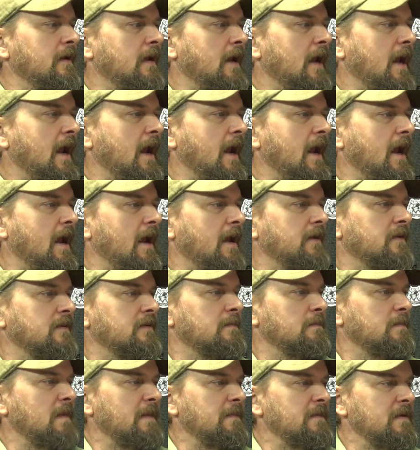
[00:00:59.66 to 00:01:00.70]
And
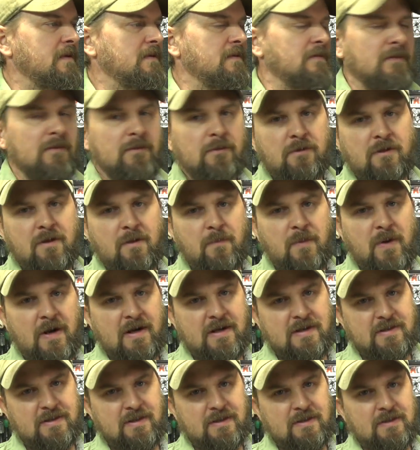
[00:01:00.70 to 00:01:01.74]
maybe do a little
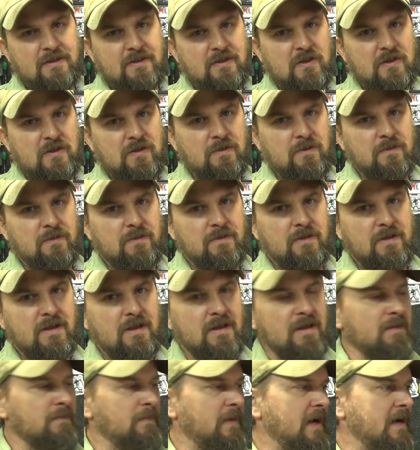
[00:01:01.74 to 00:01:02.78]
comparison to
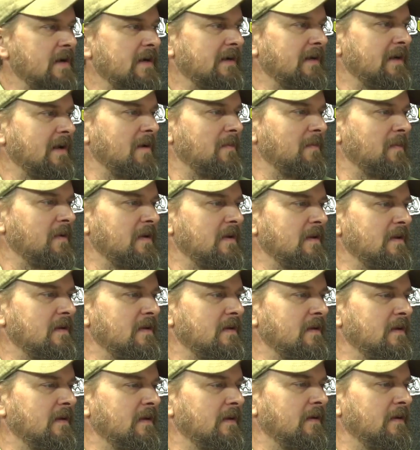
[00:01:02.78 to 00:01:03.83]
the parent company